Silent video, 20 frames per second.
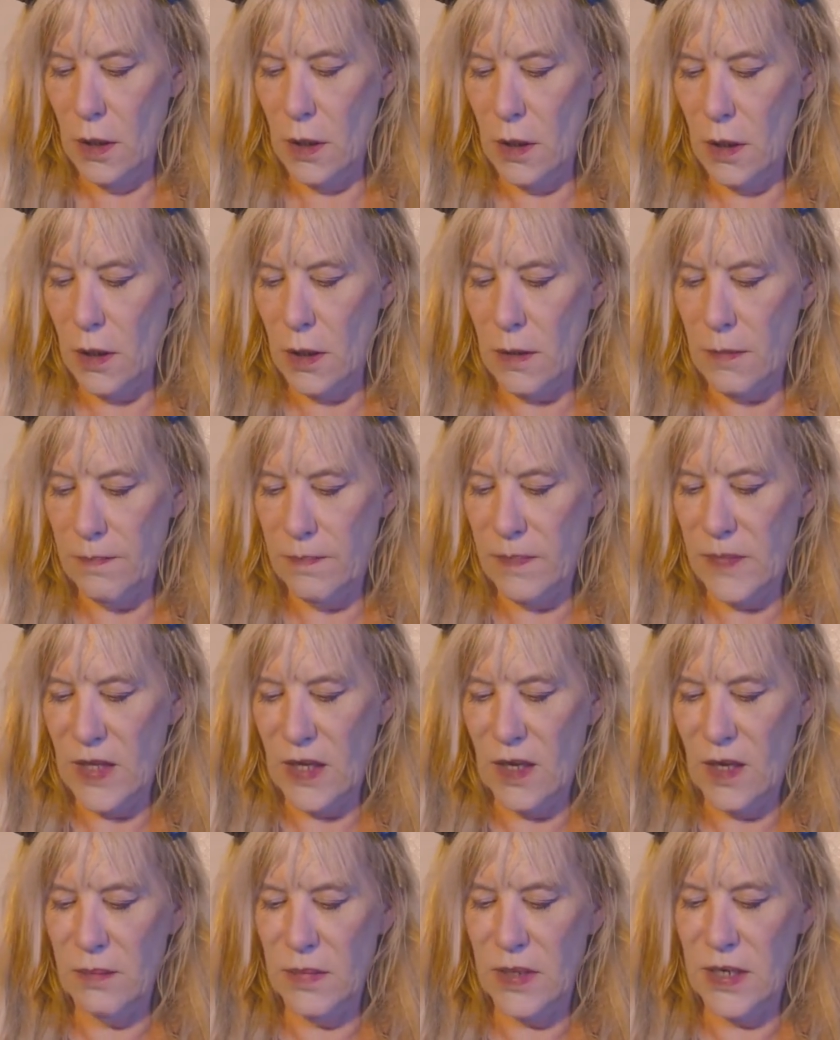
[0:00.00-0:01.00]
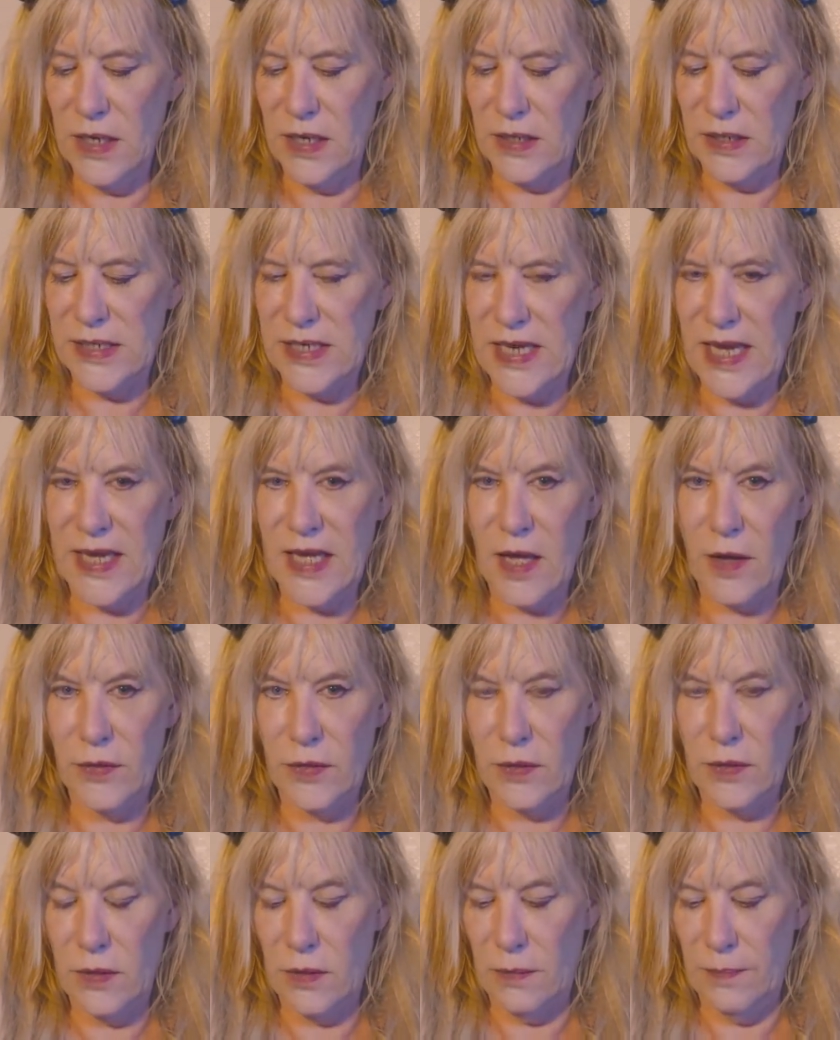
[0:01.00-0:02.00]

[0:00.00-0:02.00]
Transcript: I'm going to take out,